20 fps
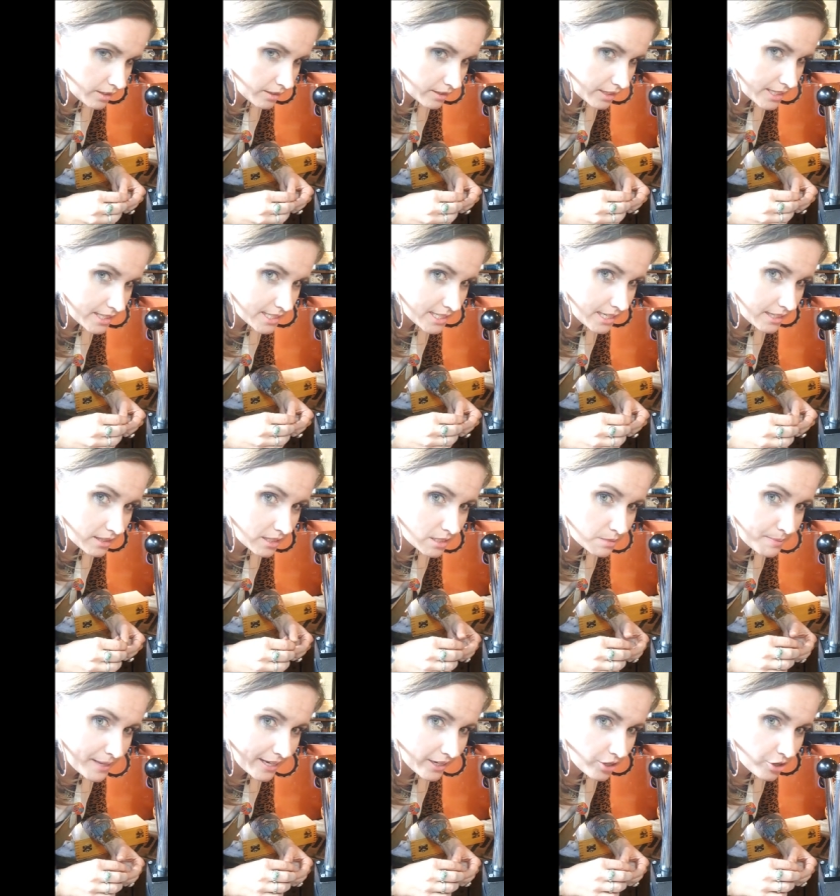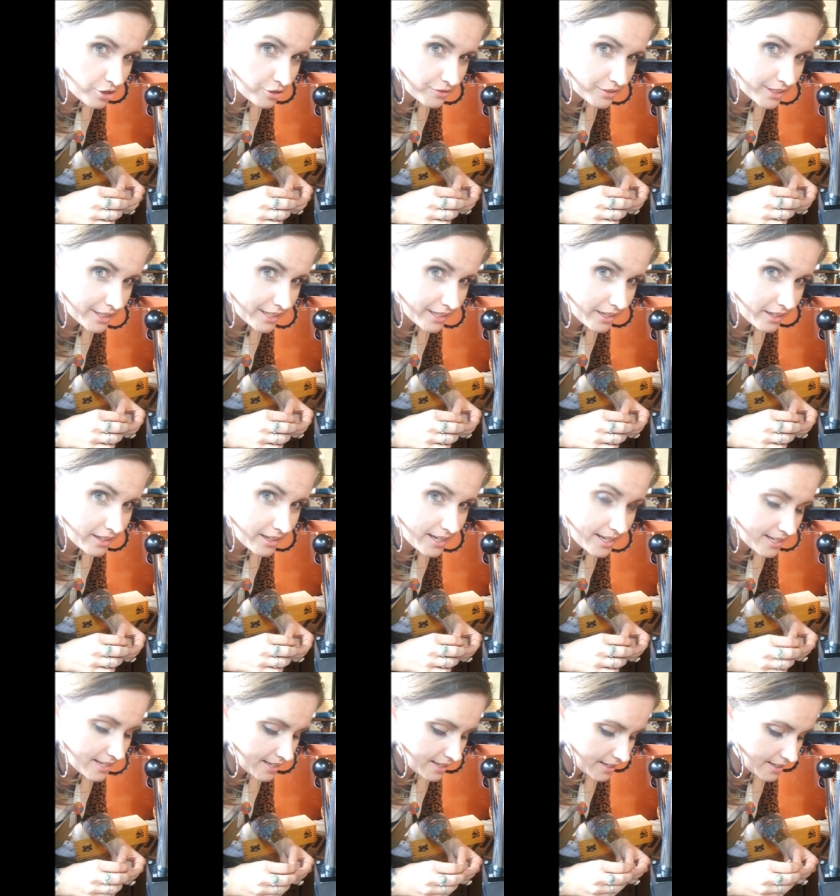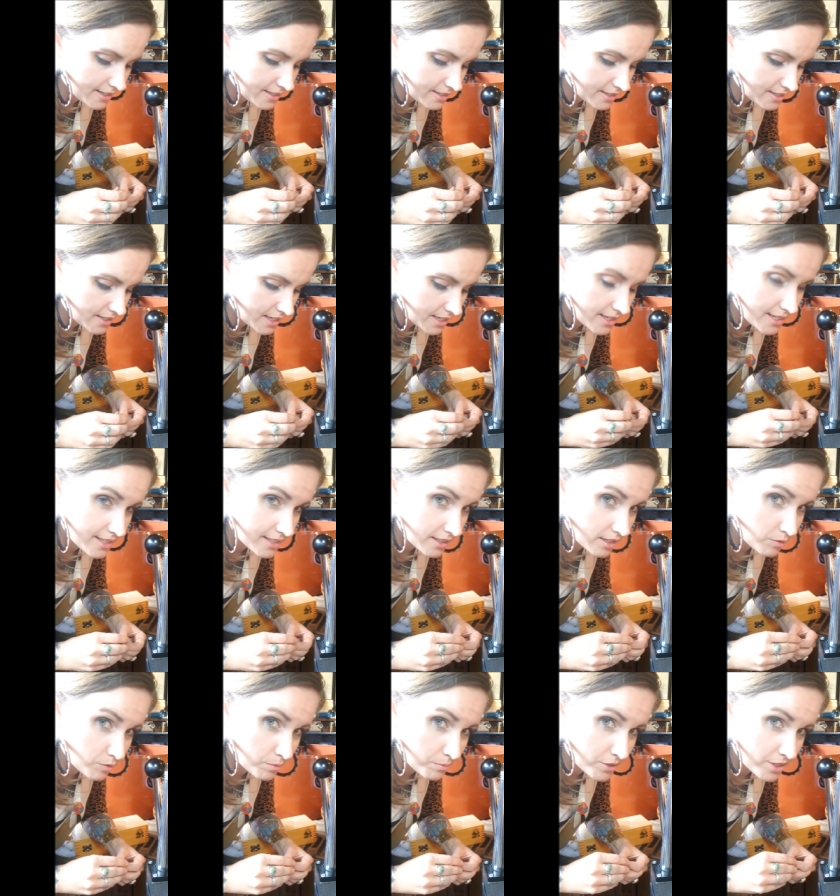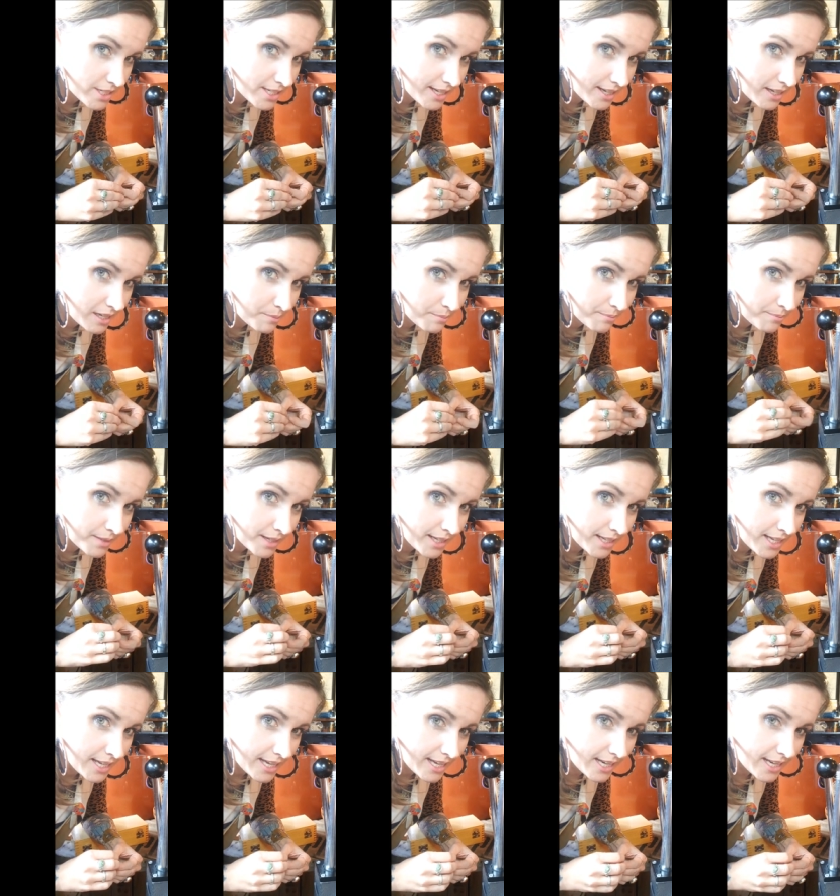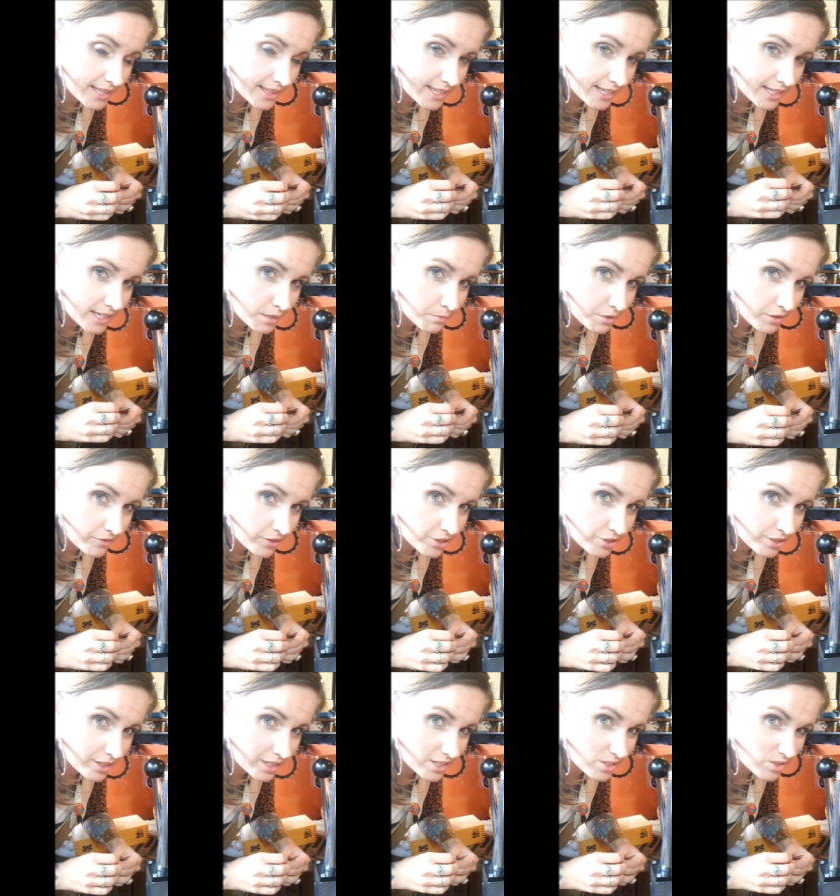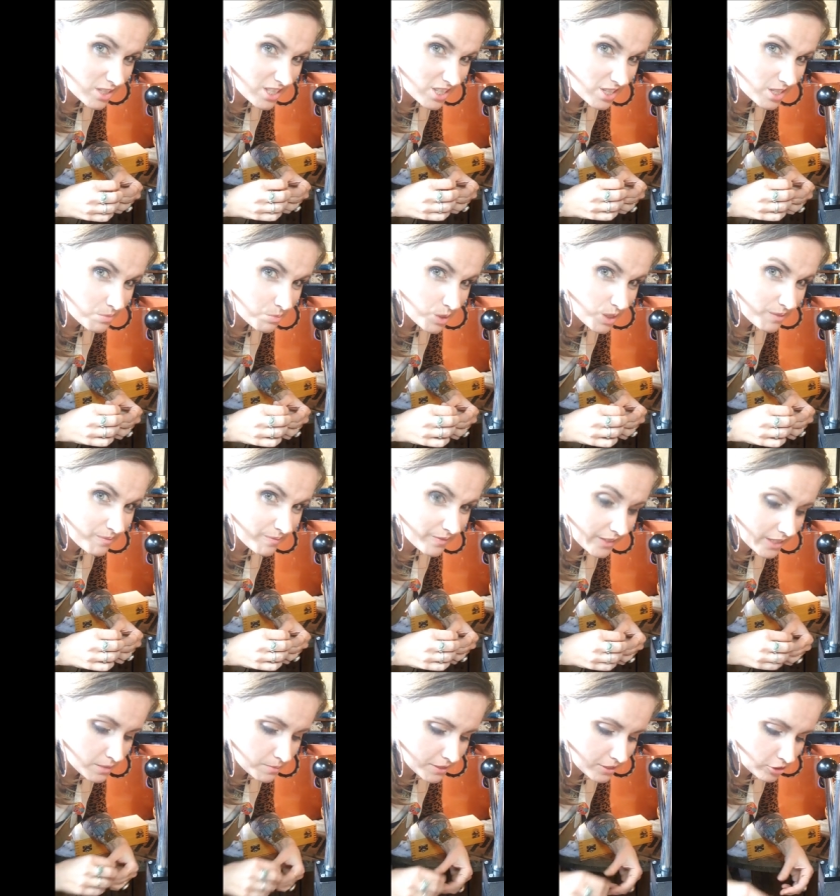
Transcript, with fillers: Let's take this back over there and anneal it one more time and then come over and try to stretch it some more. Let's be